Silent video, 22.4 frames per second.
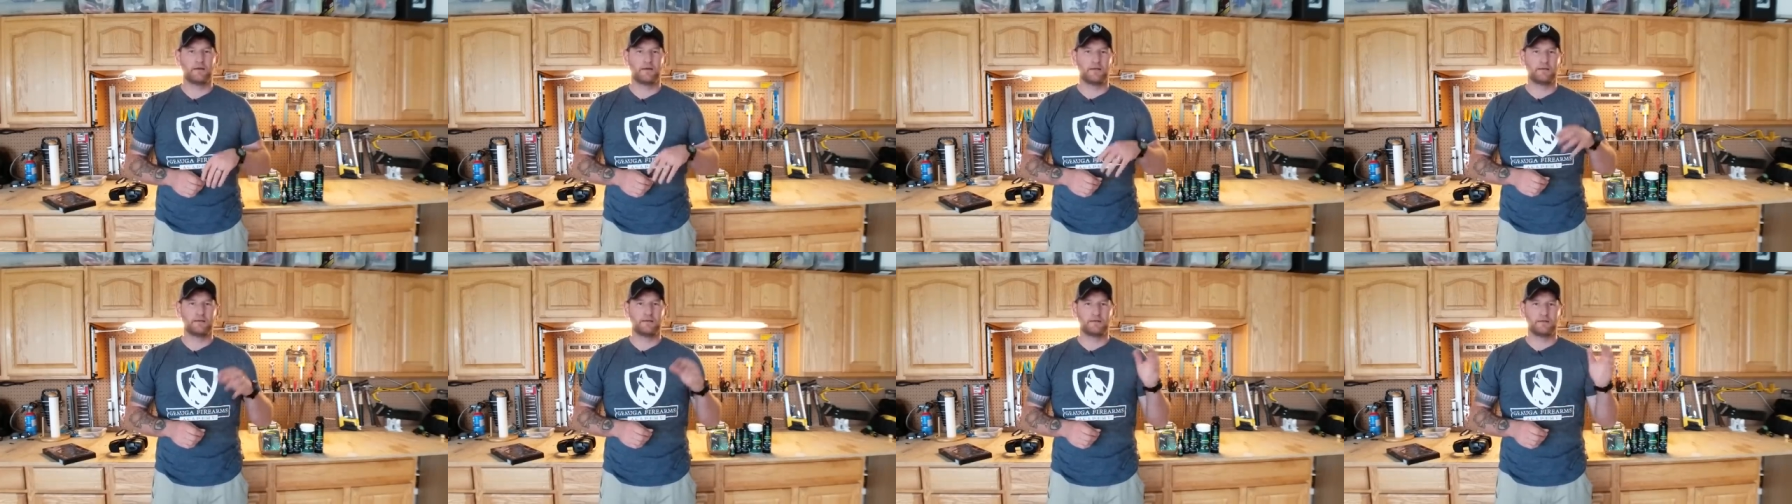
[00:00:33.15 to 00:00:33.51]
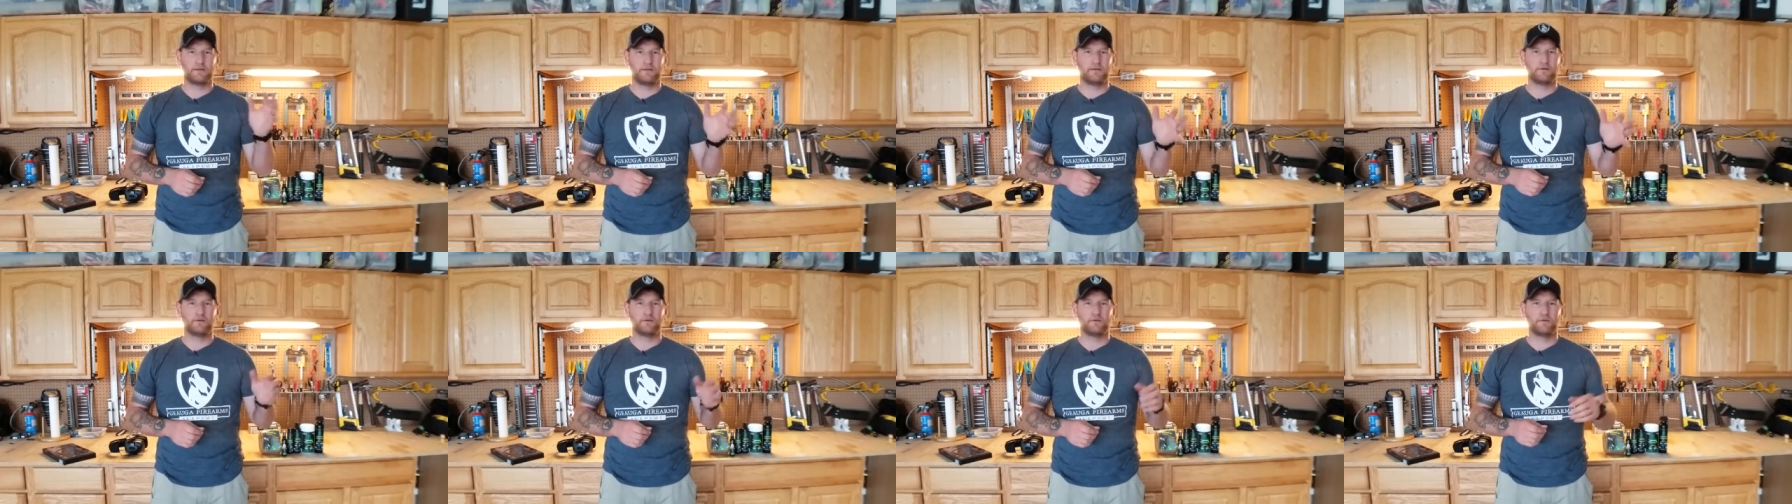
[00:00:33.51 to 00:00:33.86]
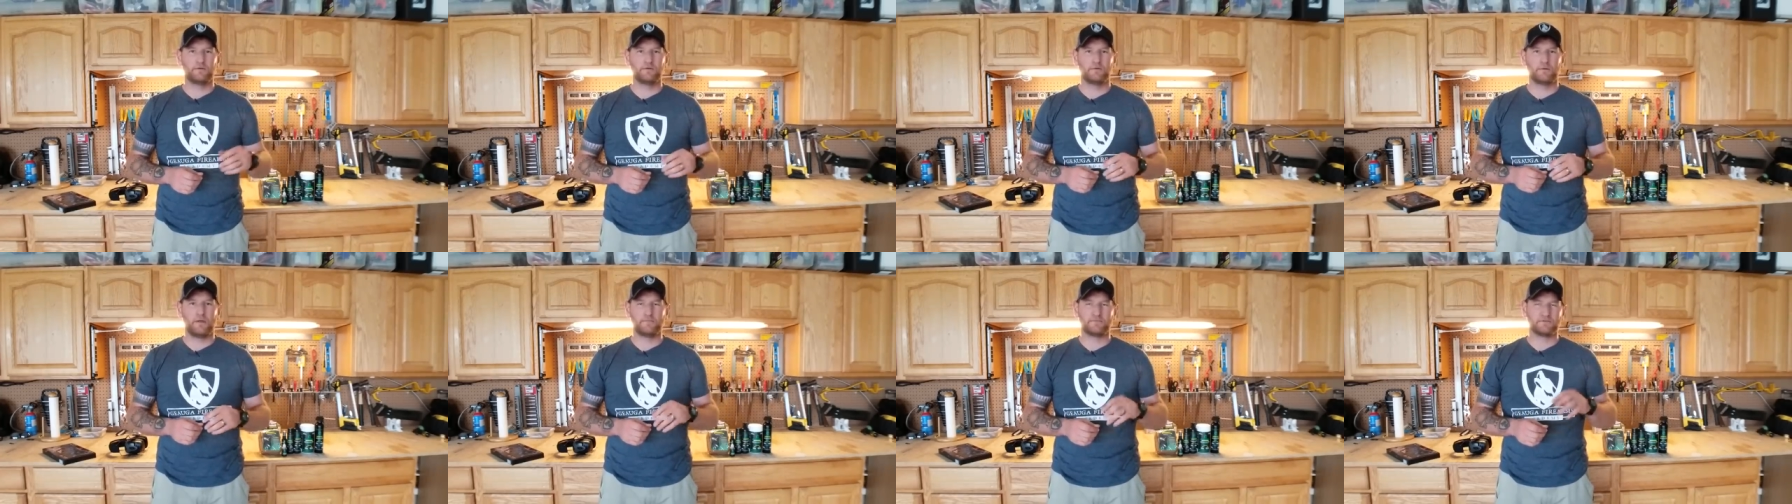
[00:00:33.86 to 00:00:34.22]
gun
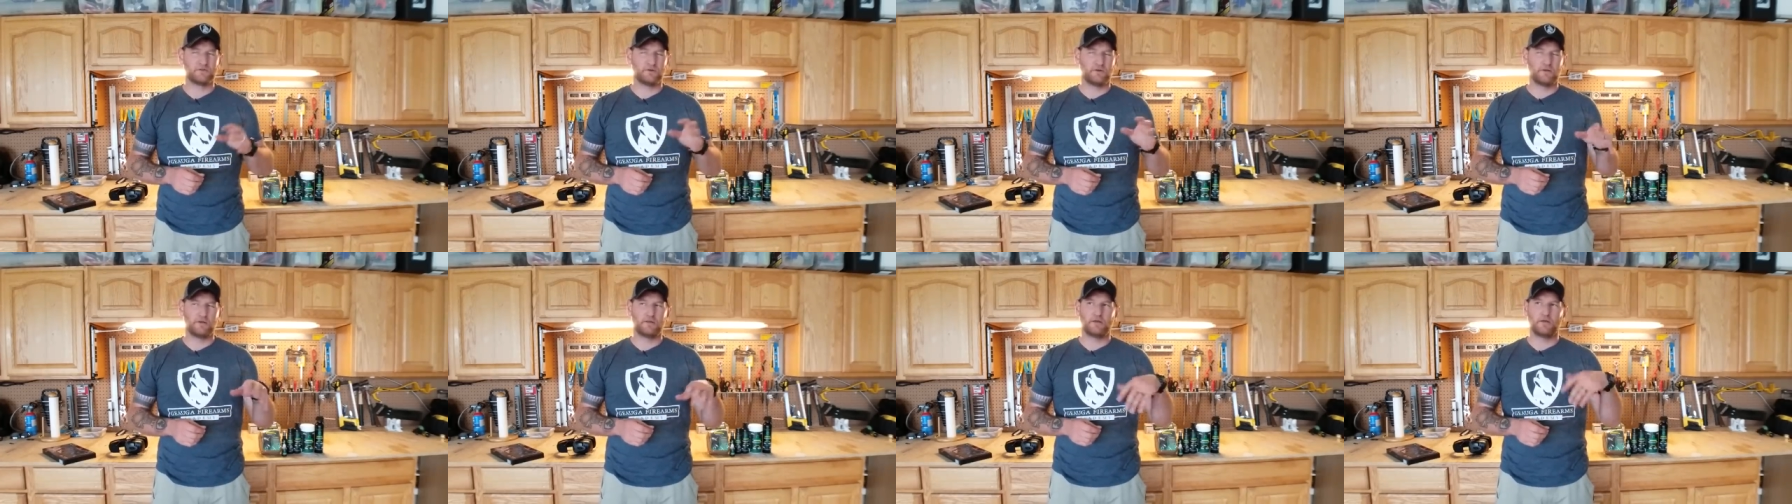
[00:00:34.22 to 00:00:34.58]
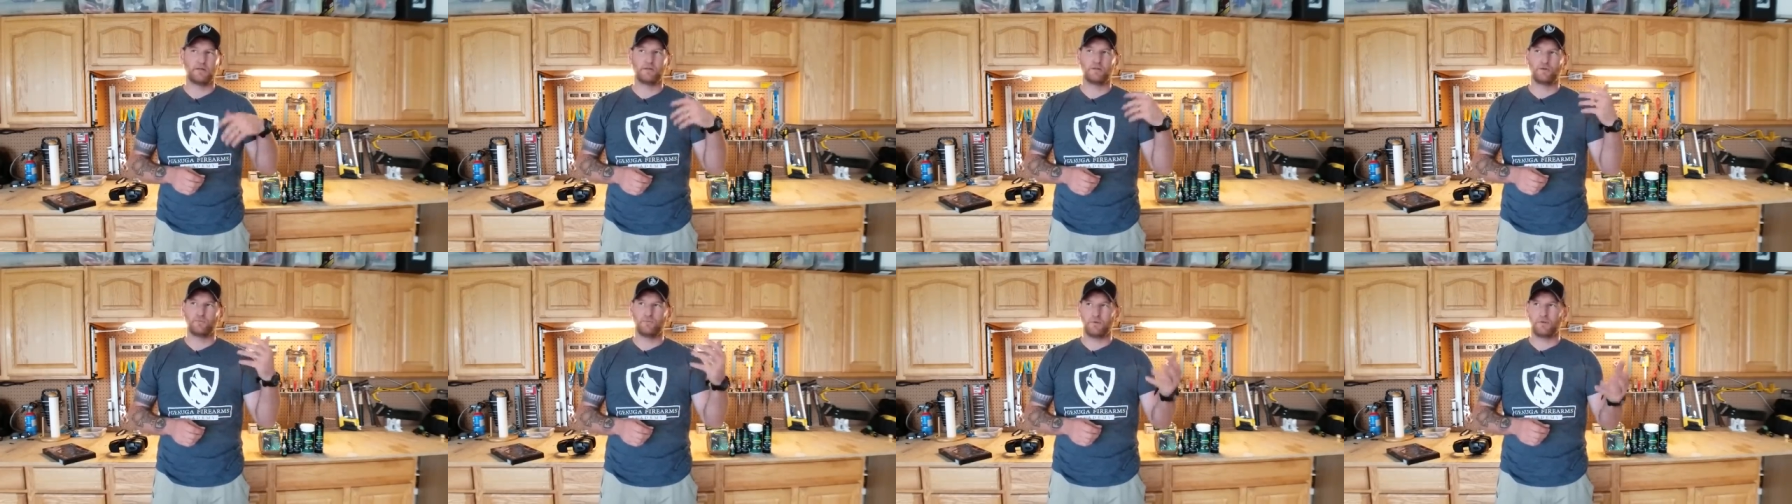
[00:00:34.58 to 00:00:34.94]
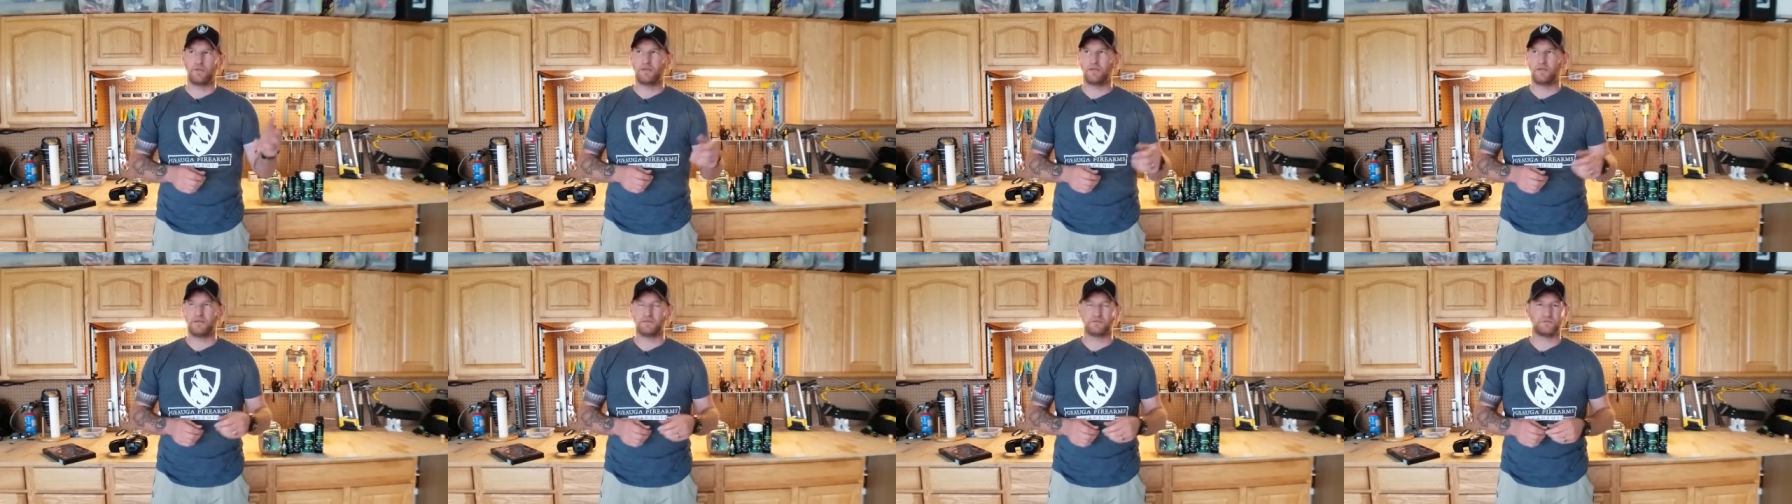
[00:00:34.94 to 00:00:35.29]
cleaner, I'm sorry, gun
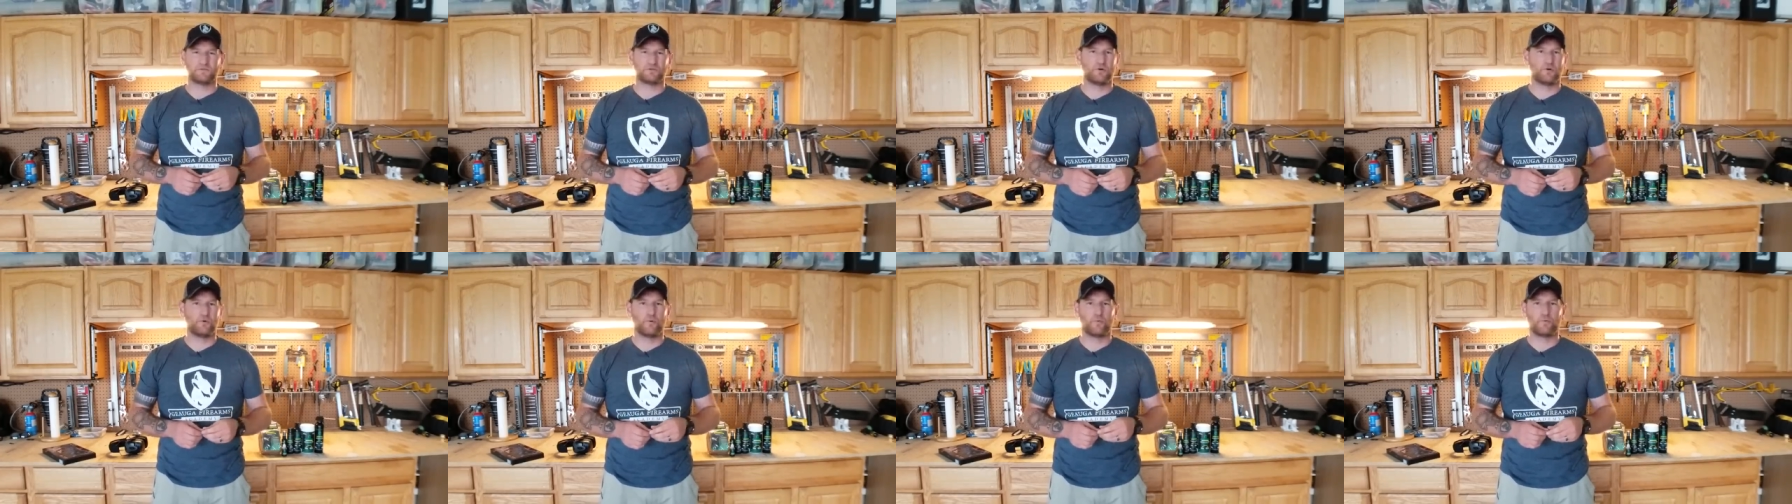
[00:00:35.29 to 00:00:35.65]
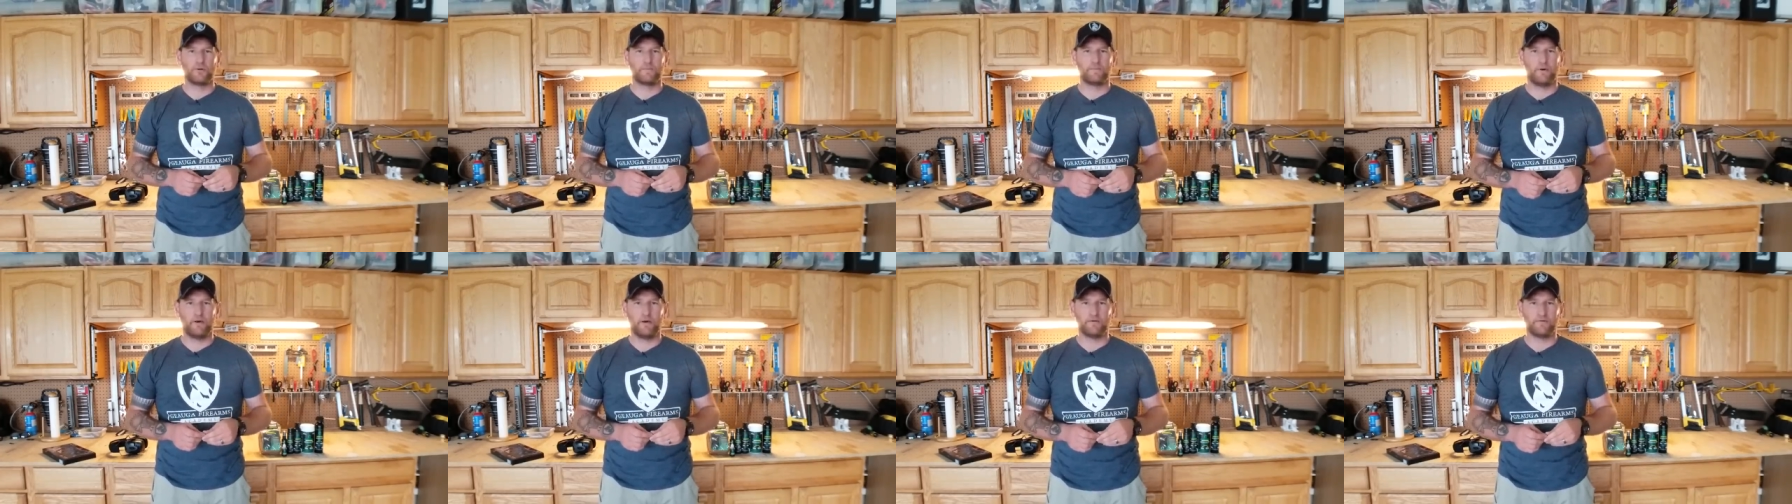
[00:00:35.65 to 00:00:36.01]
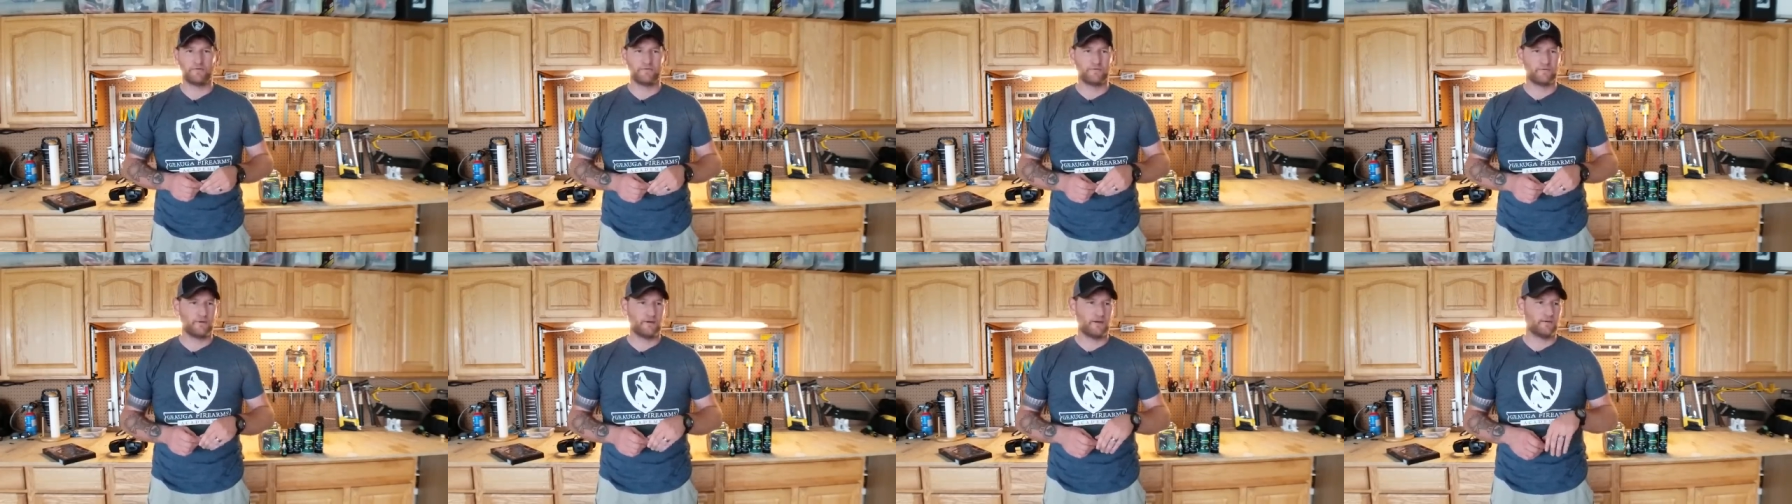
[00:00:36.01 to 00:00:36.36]
lubricant is a total ripoff.